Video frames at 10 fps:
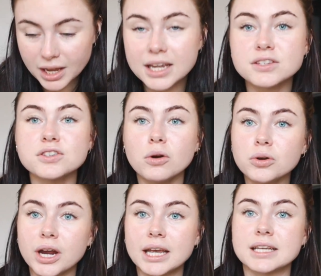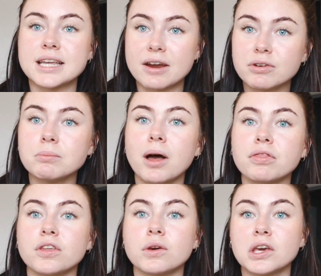is so great because every
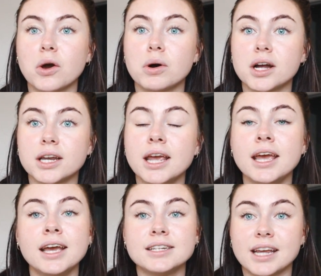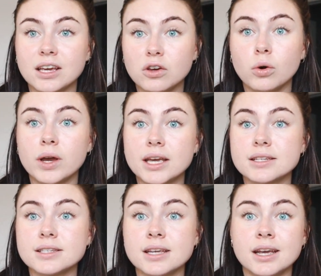month you can go on, take a
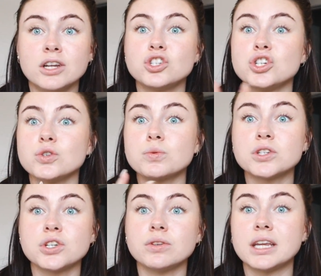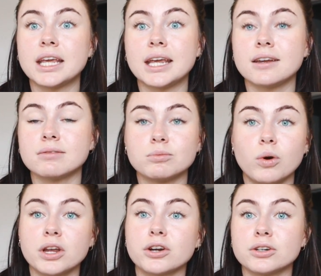quiz, choose what you need,
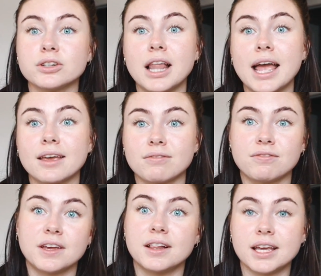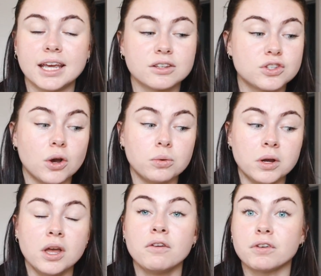what you're like feeling. So
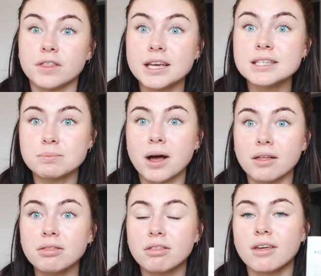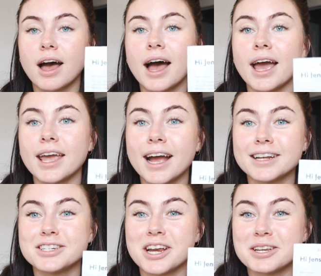for this month, I had
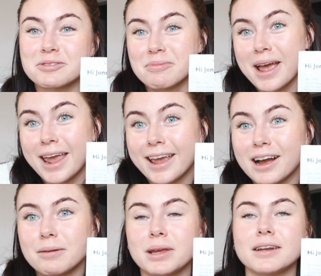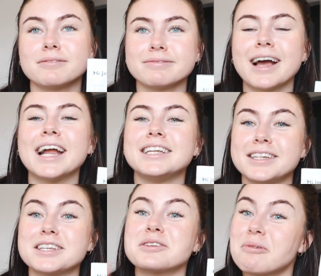to change I
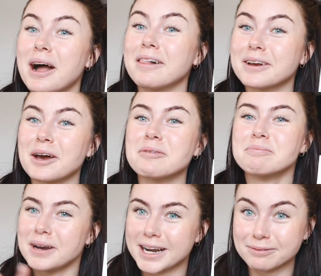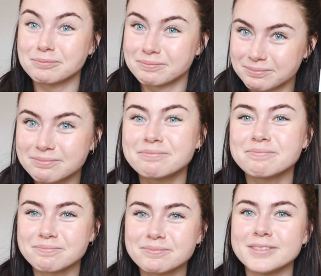did this a while ago, but I'm
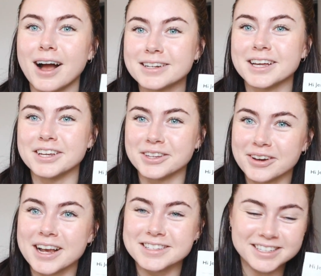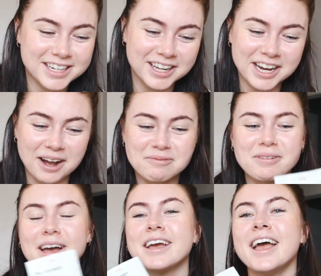not telling you guys until now,
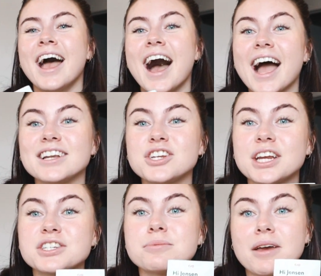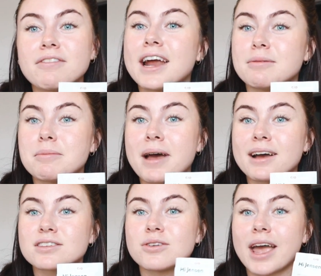but I changed my vitamin
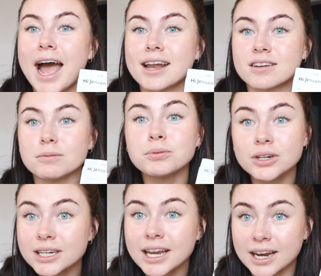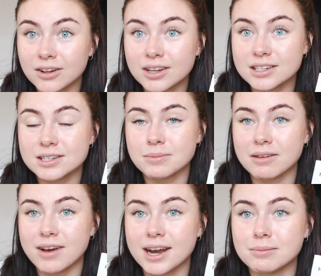pack, so I added a prenatal into
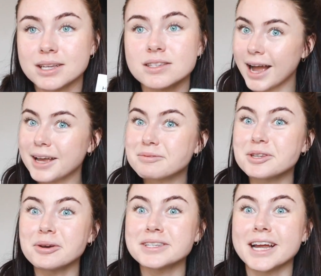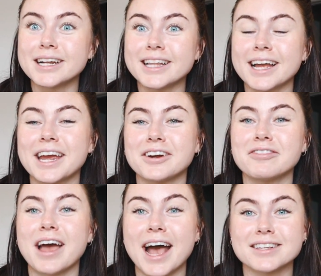my vitamins. I am so excited that
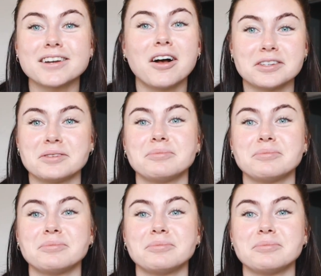Care/of has an awesome